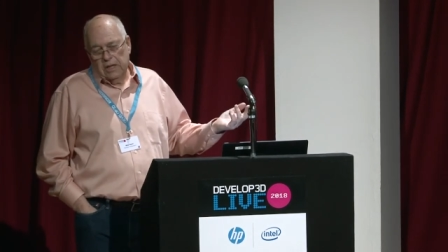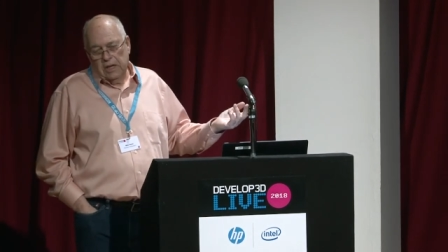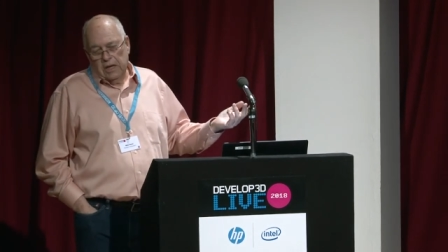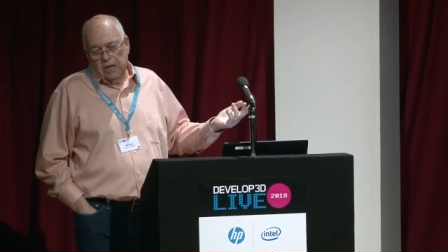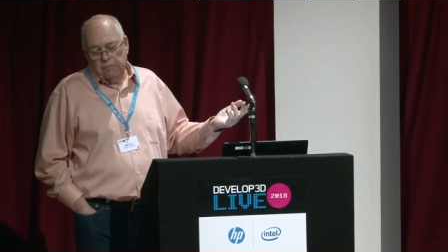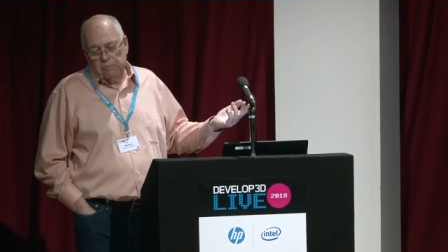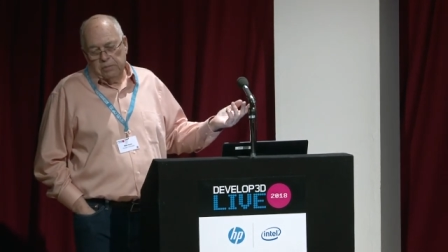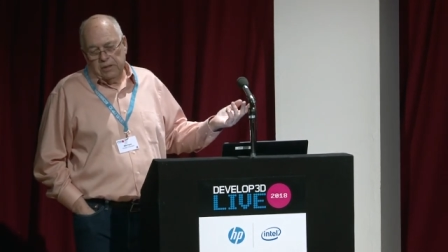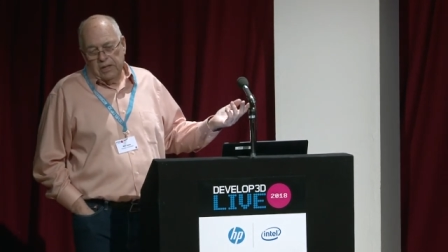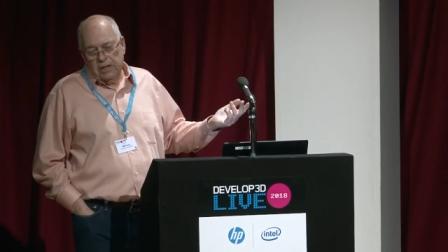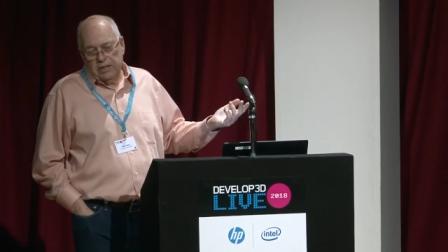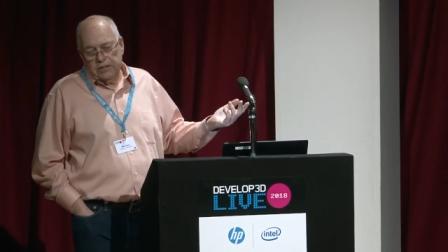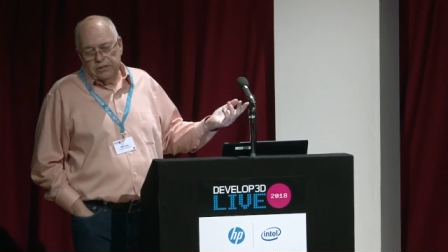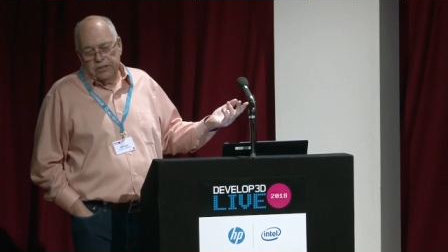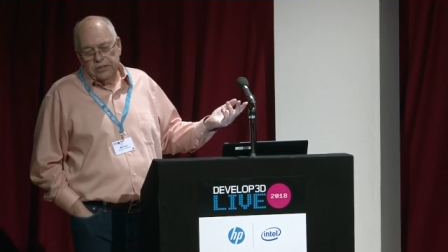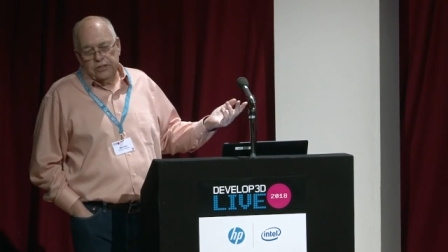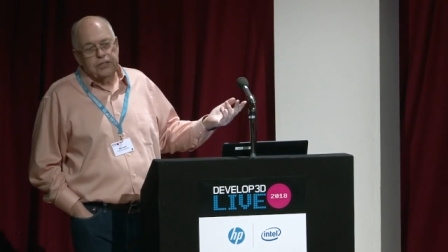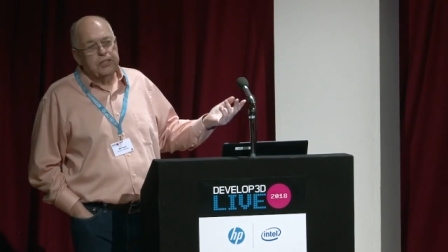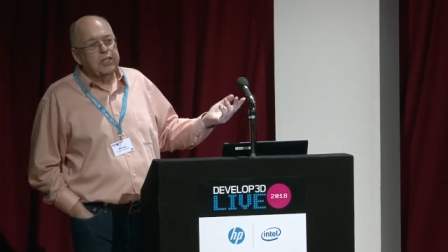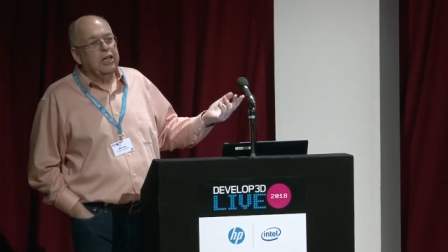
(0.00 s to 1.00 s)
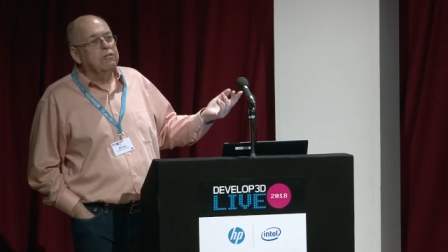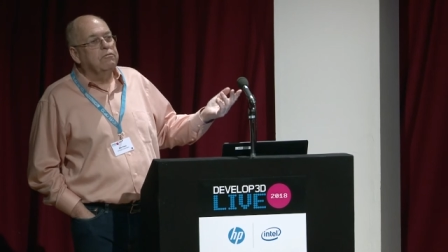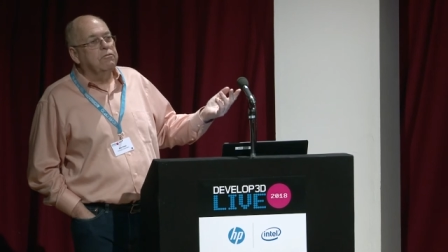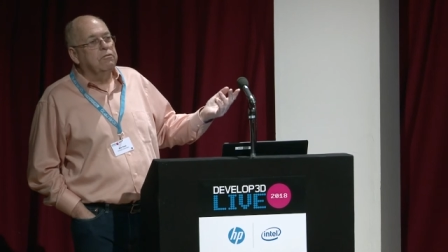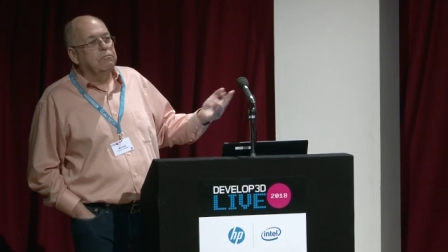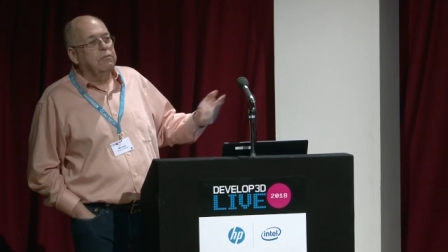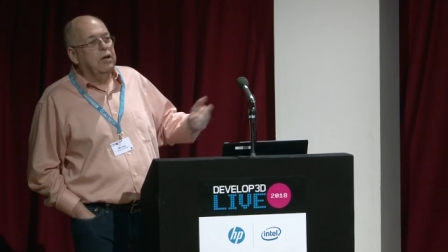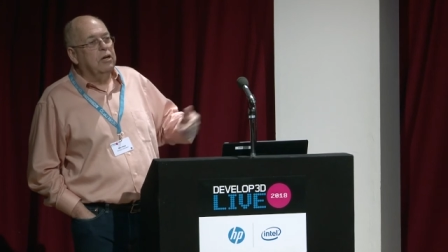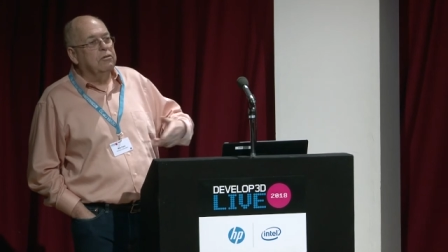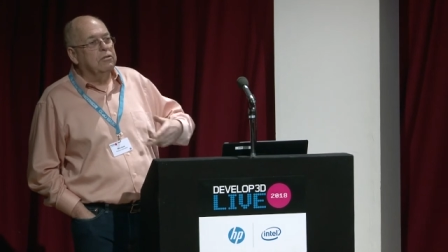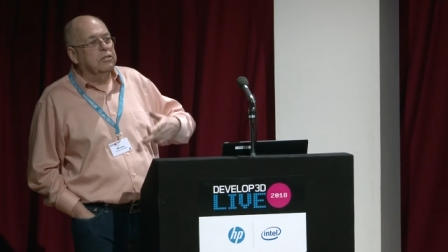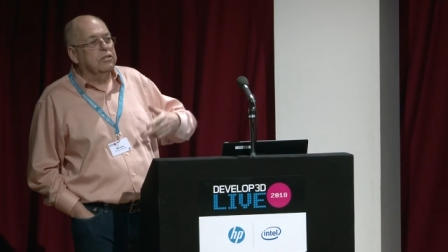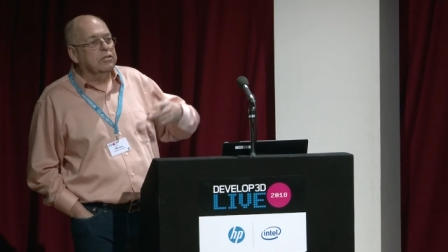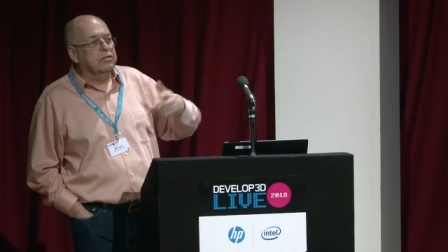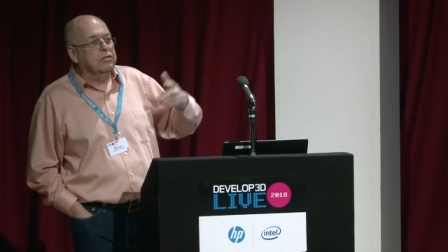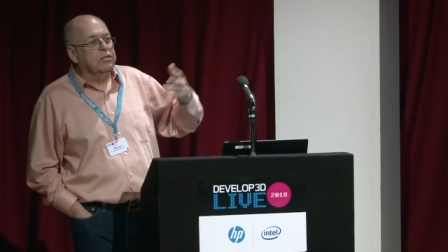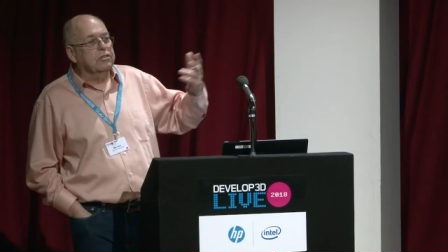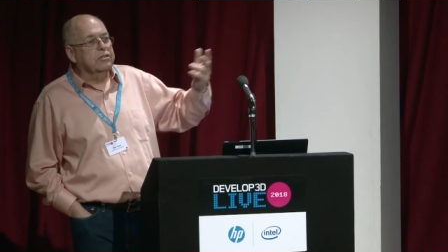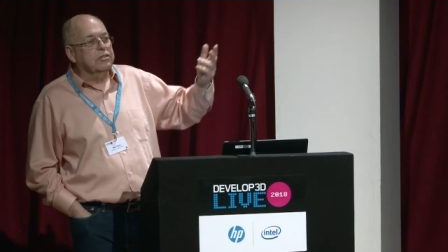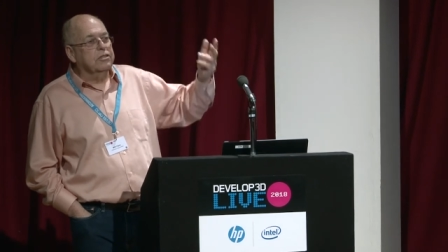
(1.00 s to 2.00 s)
a plant in General Motors
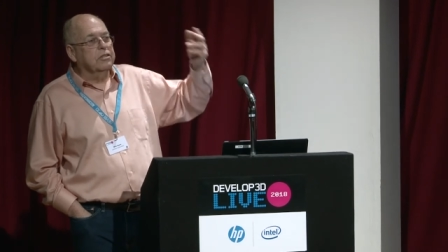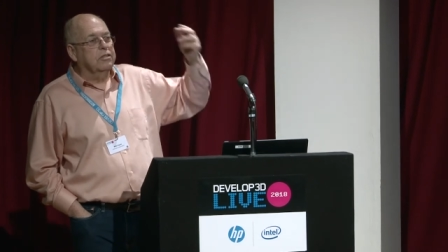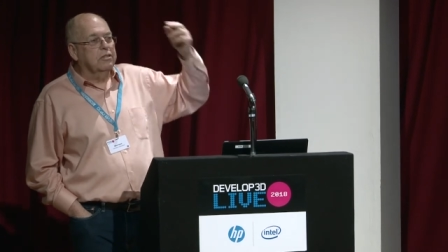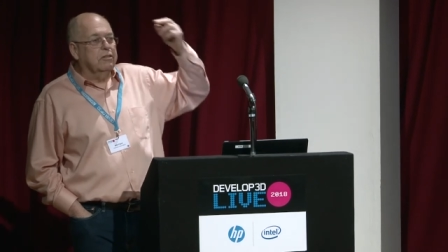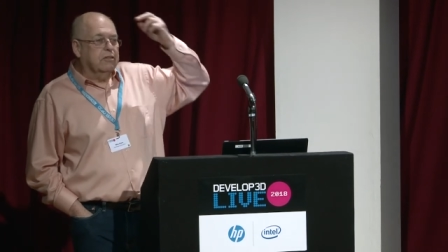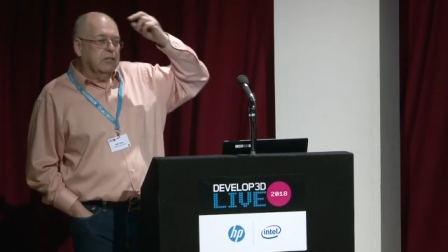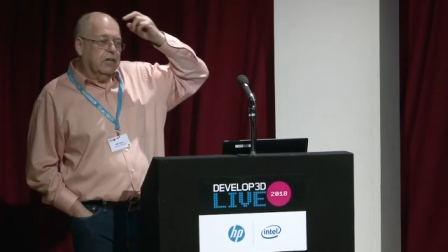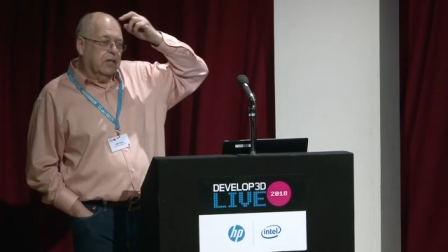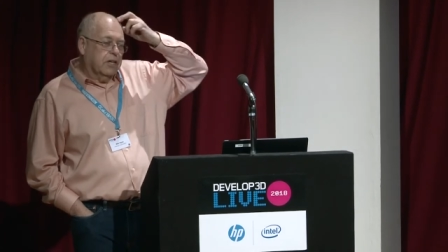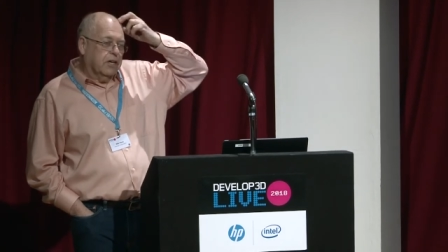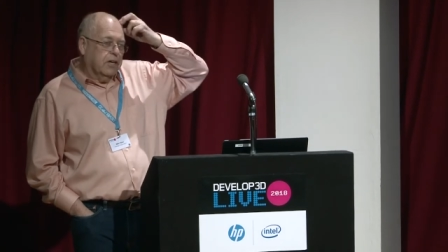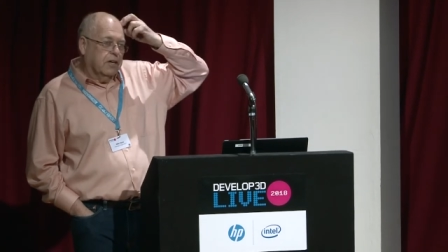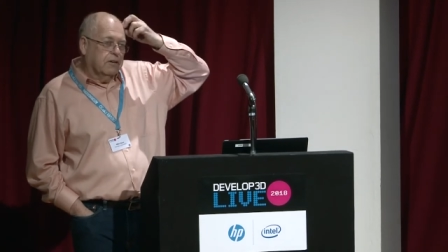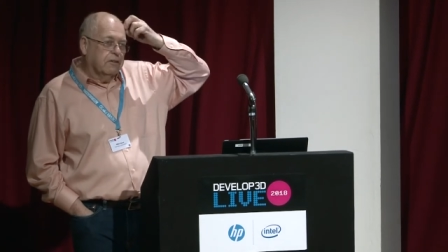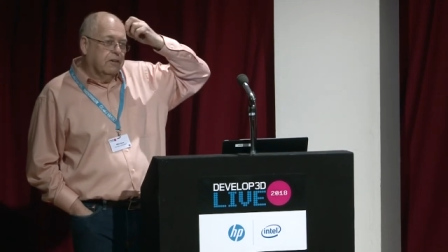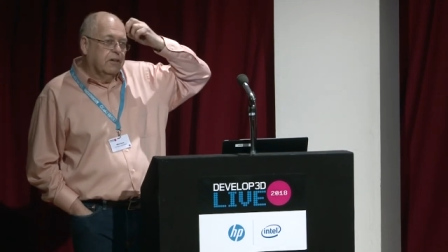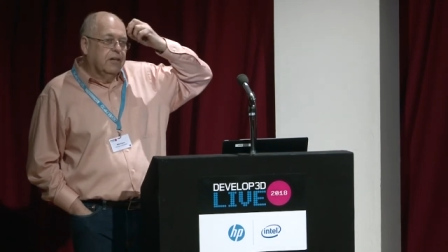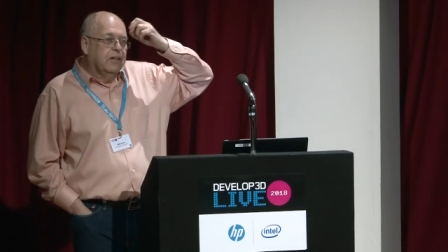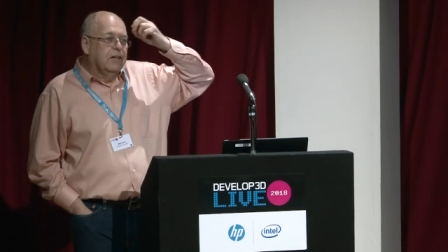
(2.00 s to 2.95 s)
not so long ago,